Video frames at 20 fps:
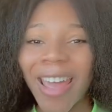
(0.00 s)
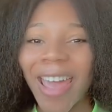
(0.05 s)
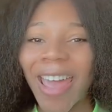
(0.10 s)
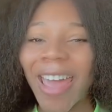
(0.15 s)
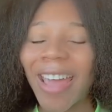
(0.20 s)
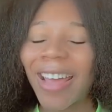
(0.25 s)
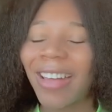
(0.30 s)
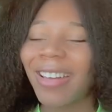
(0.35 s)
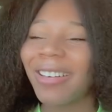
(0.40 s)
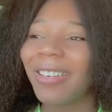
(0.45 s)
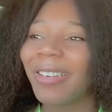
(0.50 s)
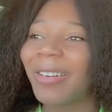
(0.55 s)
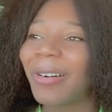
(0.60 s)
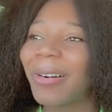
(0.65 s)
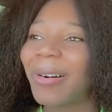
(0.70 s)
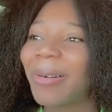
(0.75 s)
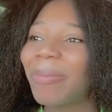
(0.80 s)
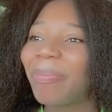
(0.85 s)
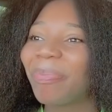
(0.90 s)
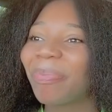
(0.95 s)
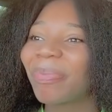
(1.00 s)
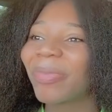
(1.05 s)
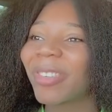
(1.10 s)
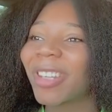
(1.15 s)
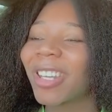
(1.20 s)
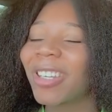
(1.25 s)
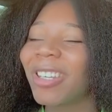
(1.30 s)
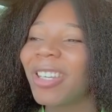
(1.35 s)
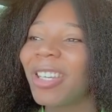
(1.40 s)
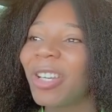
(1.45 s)
And, um,
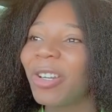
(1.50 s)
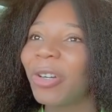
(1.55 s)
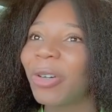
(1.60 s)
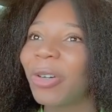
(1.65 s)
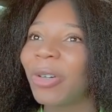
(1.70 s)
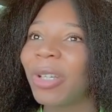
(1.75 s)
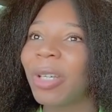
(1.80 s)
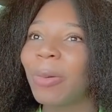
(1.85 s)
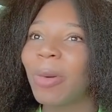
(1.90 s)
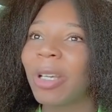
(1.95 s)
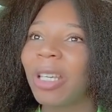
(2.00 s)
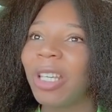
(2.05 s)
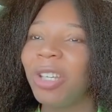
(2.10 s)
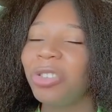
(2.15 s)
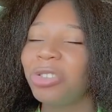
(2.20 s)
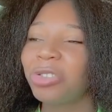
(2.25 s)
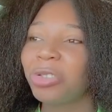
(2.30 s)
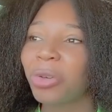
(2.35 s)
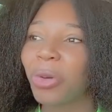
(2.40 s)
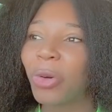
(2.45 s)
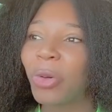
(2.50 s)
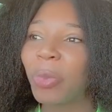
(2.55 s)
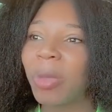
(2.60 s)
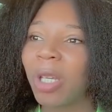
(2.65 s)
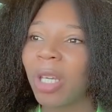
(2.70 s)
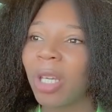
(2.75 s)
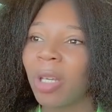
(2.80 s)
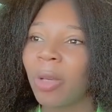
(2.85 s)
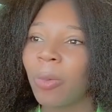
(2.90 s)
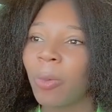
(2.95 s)
you know, he, what he showed
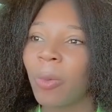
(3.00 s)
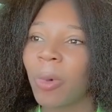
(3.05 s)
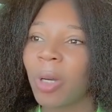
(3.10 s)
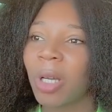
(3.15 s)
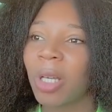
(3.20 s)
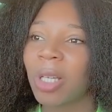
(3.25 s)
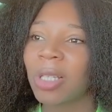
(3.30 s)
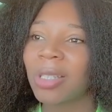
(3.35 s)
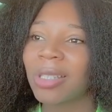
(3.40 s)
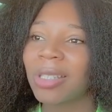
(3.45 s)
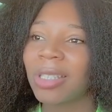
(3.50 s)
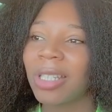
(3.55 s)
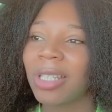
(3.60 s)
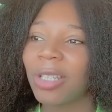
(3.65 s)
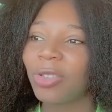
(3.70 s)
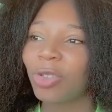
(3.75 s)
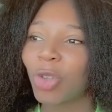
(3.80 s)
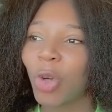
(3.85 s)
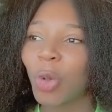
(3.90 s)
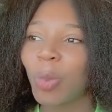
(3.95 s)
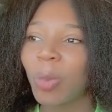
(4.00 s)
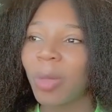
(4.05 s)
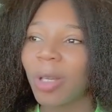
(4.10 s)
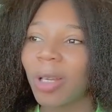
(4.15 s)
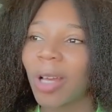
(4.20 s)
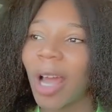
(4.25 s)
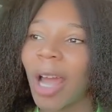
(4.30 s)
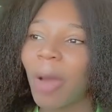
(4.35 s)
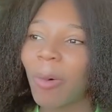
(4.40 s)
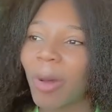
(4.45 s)
me was he showed me,
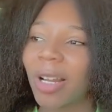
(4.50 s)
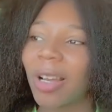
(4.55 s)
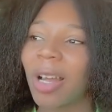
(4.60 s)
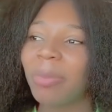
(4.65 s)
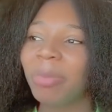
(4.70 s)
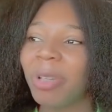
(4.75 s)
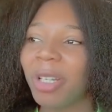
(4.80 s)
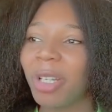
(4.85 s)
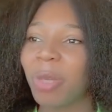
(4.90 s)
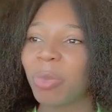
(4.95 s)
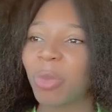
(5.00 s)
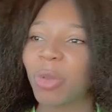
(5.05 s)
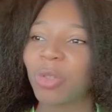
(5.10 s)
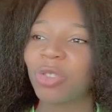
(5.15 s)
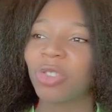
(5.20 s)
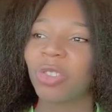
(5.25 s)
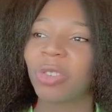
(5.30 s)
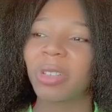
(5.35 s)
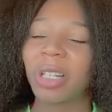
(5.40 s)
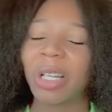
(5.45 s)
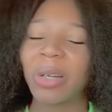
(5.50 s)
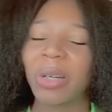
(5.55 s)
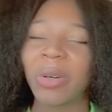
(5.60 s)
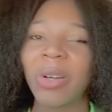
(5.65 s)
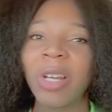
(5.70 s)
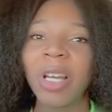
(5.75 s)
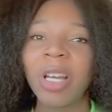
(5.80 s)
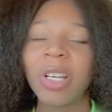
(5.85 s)
I want to, I'm getting emotional now.